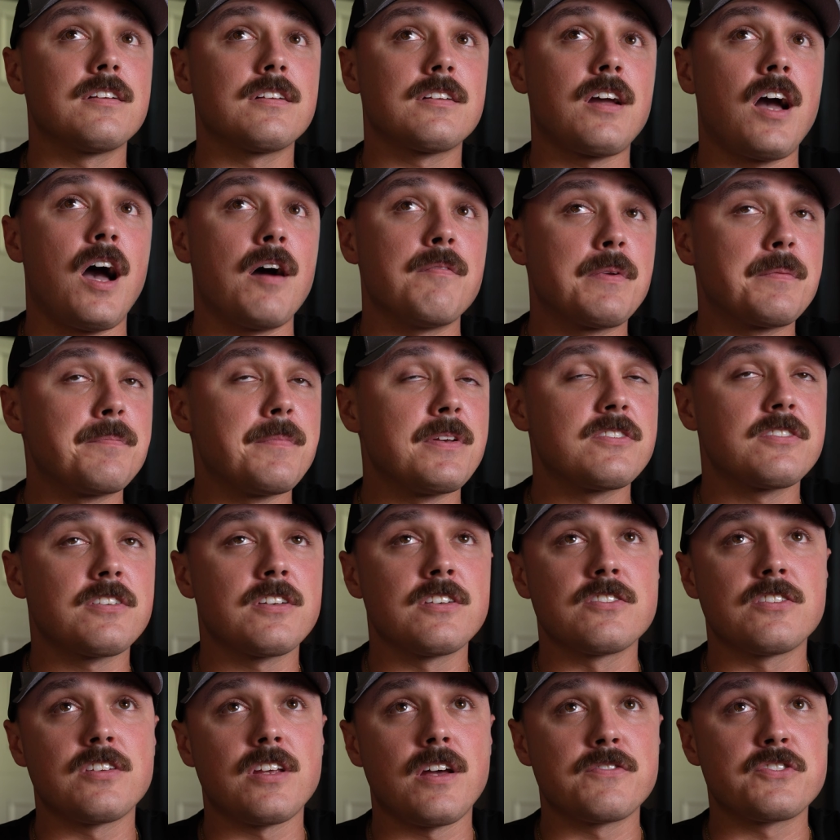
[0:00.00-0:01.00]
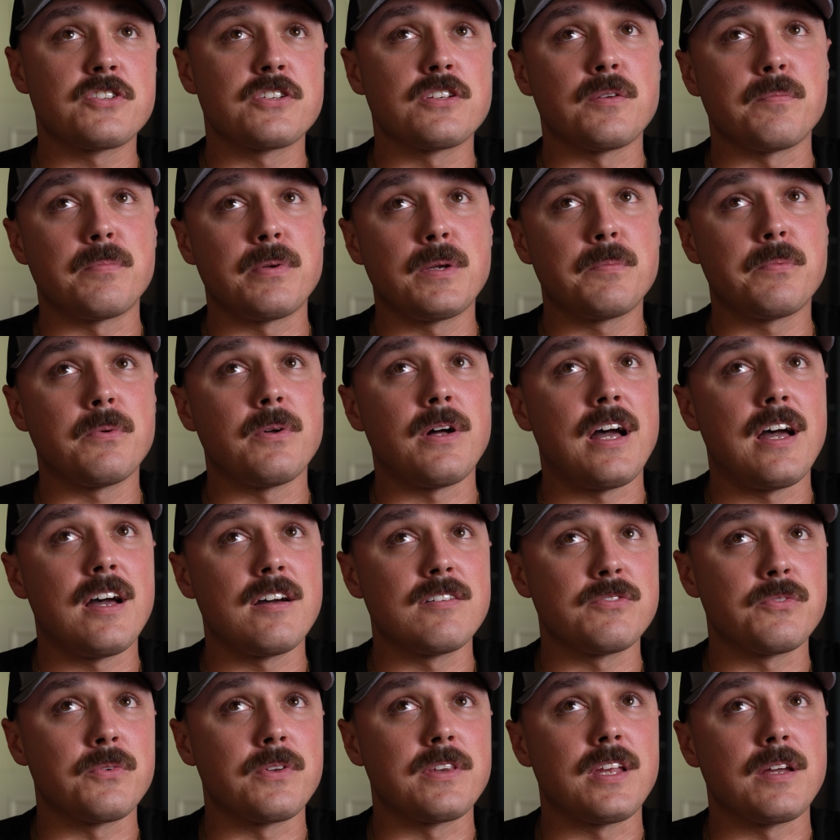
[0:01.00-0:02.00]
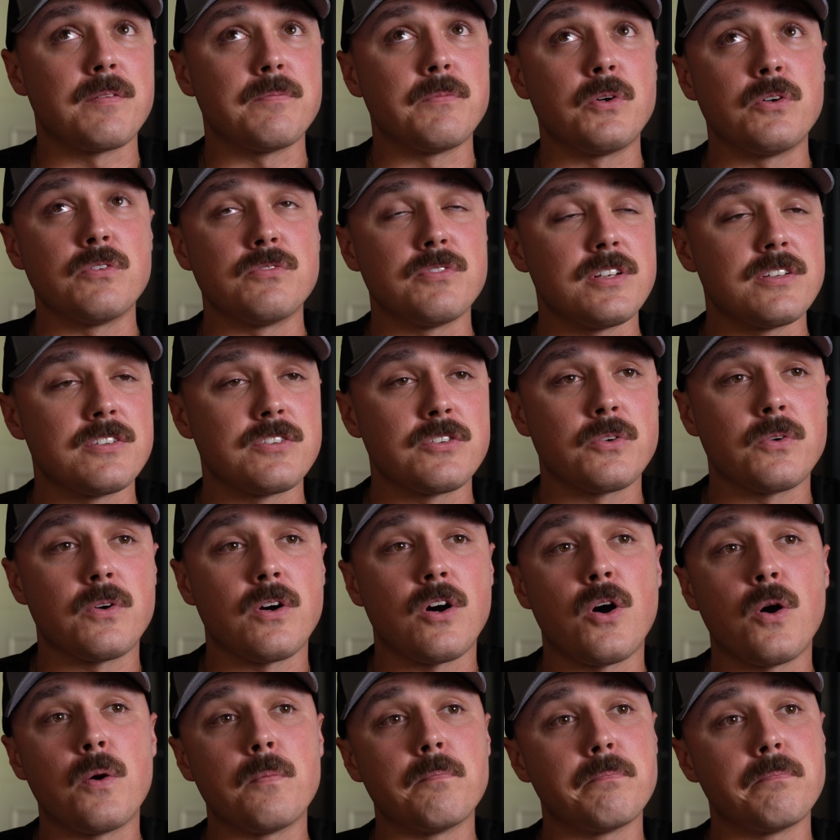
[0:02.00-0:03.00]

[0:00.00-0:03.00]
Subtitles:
common misconception that people have when they move into a home,